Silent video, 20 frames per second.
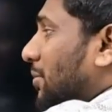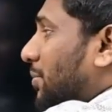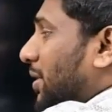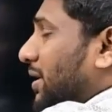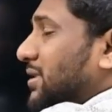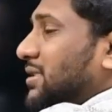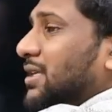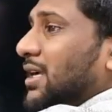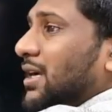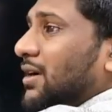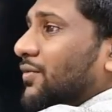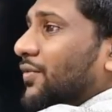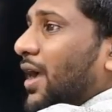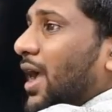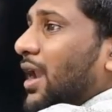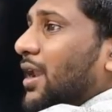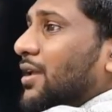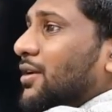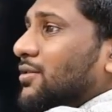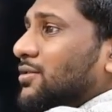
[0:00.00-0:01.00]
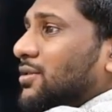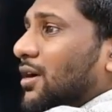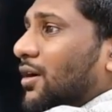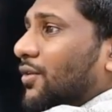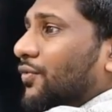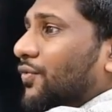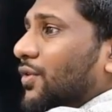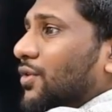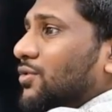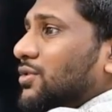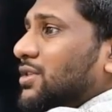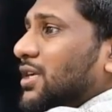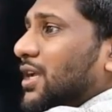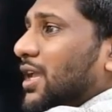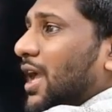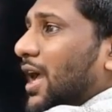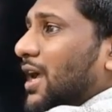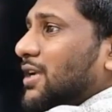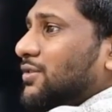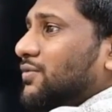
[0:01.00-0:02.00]
present values of
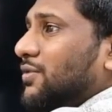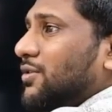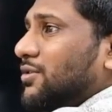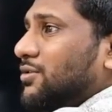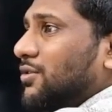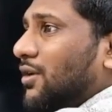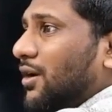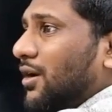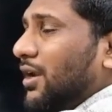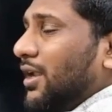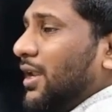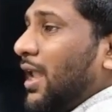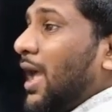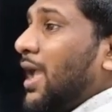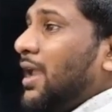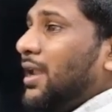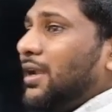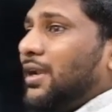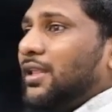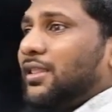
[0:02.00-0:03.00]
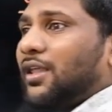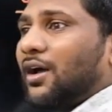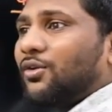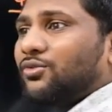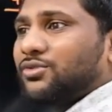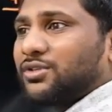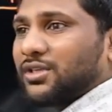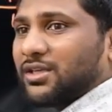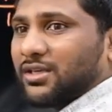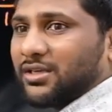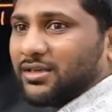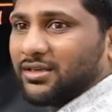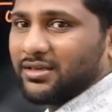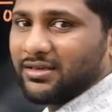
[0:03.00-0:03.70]
future cash flows only 90,000.